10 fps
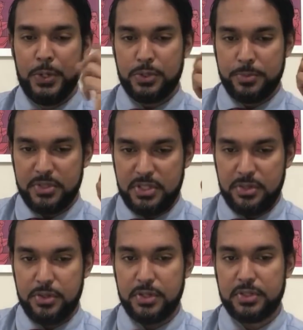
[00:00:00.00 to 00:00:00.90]
So
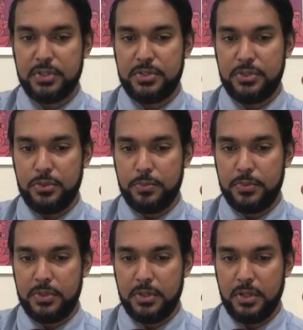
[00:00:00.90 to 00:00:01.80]
materials consumed,